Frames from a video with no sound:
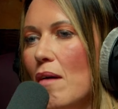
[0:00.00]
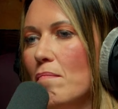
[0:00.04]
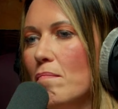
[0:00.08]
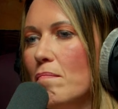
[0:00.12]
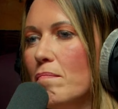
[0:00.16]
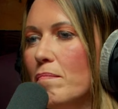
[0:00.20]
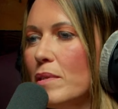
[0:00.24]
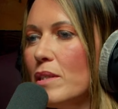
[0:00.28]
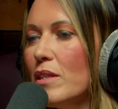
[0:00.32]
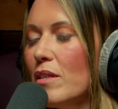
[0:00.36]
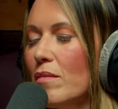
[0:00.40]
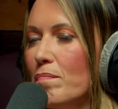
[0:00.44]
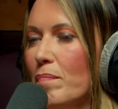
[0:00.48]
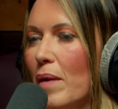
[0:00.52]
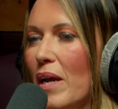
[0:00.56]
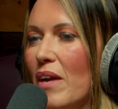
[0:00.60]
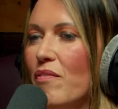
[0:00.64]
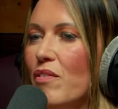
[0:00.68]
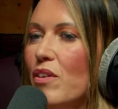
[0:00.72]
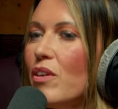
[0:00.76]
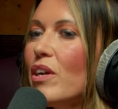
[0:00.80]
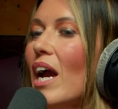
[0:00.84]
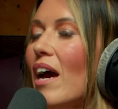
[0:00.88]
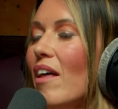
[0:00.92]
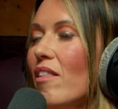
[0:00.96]
But
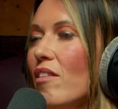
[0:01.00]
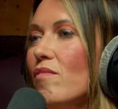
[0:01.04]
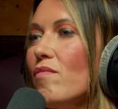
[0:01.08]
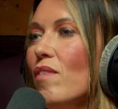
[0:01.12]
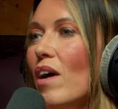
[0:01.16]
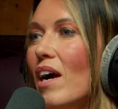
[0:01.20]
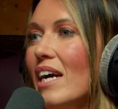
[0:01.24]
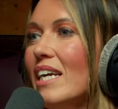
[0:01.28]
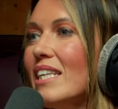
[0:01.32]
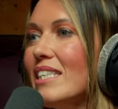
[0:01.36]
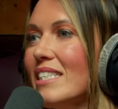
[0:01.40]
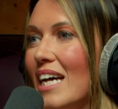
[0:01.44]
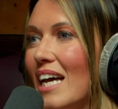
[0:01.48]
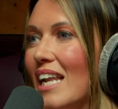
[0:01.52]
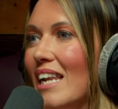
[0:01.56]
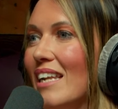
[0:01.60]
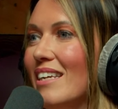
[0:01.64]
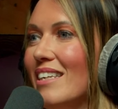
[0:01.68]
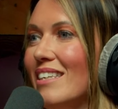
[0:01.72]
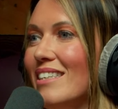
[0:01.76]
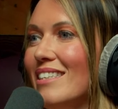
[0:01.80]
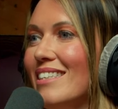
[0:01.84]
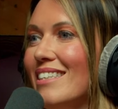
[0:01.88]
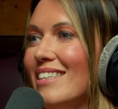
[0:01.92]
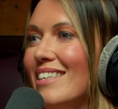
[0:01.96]
if you get the right
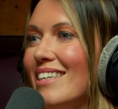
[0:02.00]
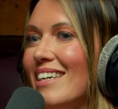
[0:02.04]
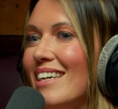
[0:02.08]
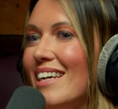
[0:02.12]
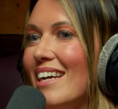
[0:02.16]
talent,